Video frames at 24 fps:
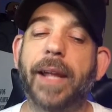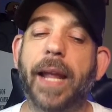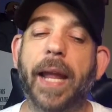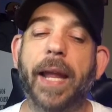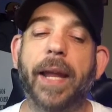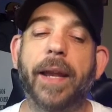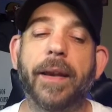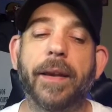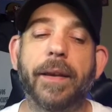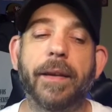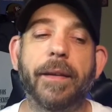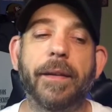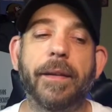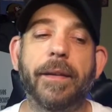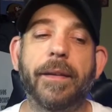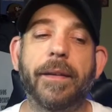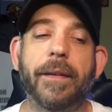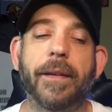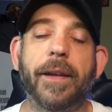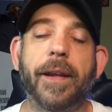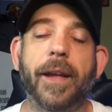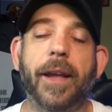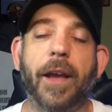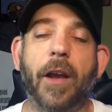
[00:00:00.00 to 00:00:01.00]
in
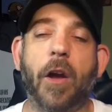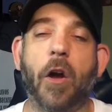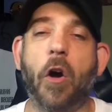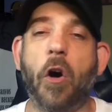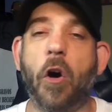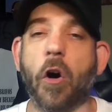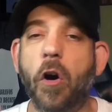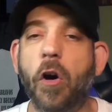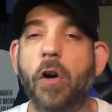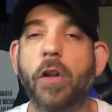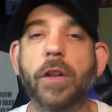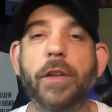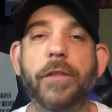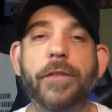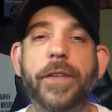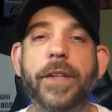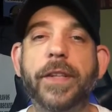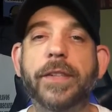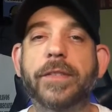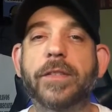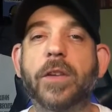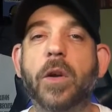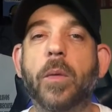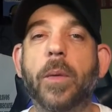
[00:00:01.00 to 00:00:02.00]
all of
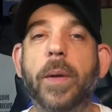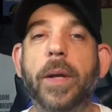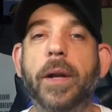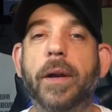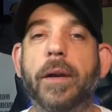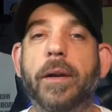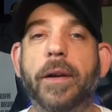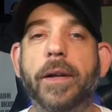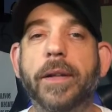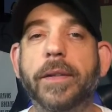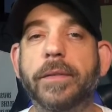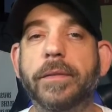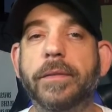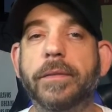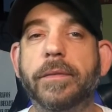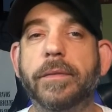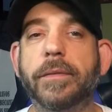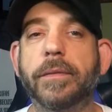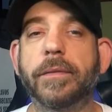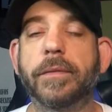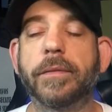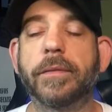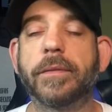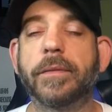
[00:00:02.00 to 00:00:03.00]
this going on,
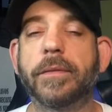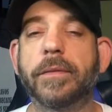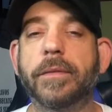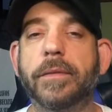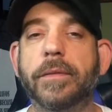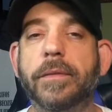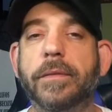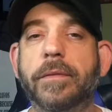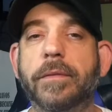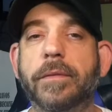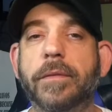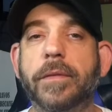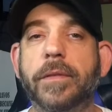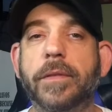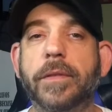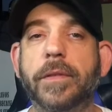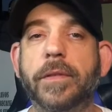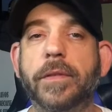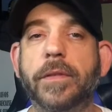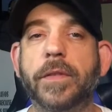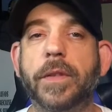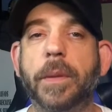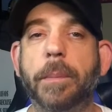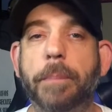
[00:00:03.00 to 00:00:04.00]

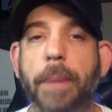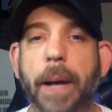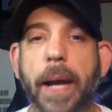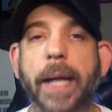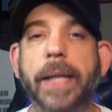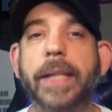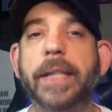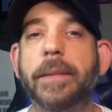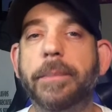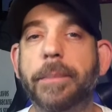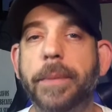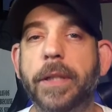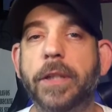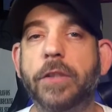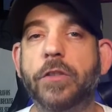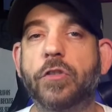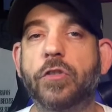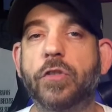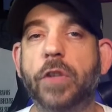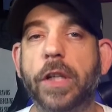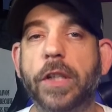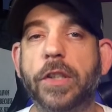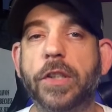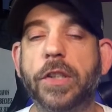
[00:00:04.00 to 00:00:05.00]
the Biden
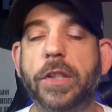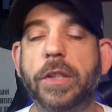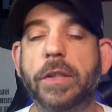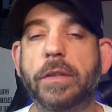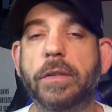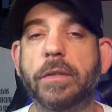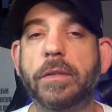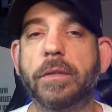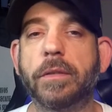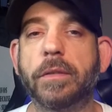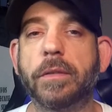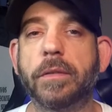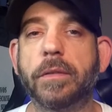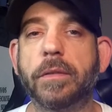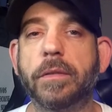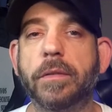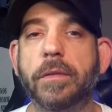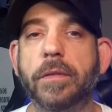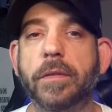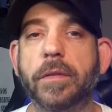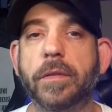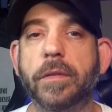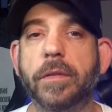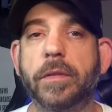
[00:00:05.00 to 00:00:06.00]
administration
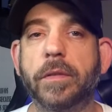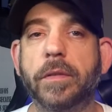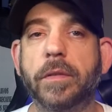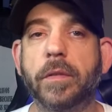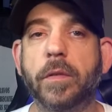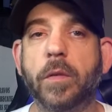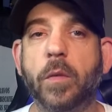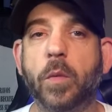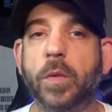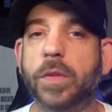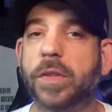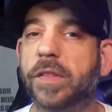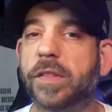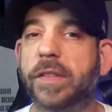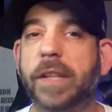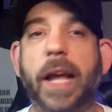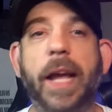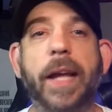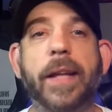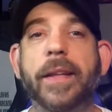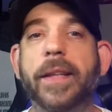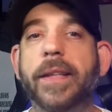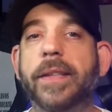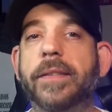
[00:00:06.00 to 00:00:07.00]
was
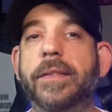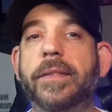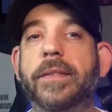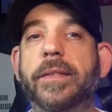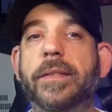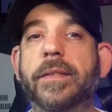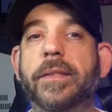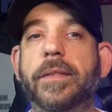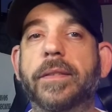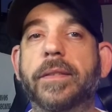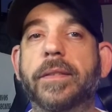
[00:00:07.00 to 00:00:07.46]
silent.